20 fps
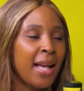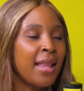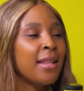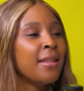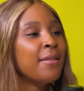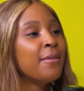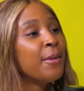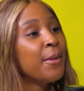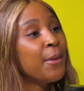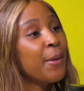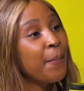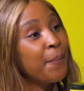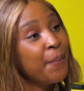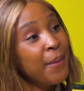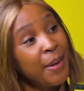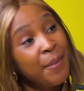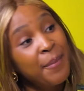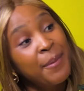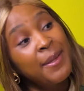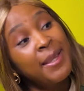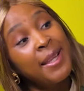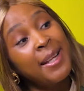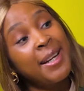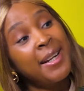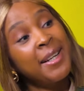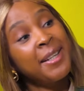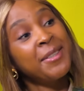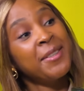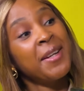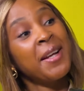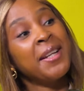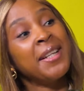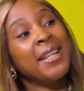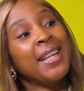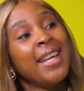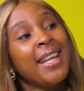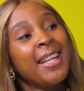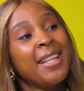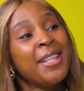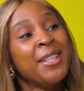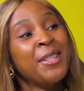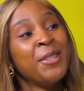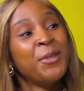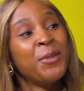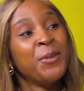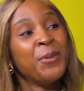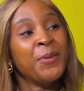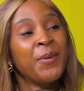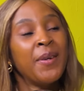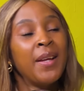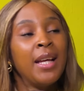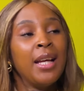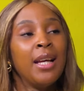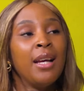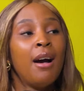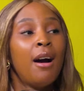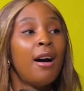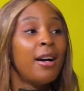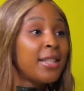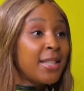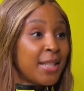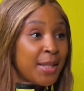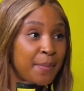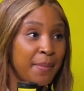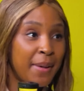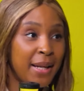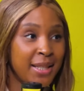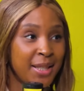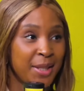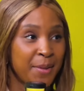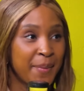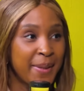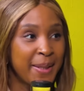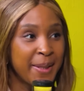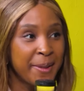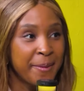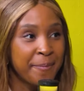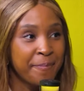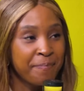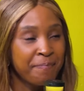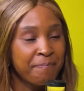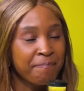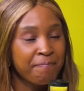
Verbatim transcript: And then for the people that are trying to get into artist management,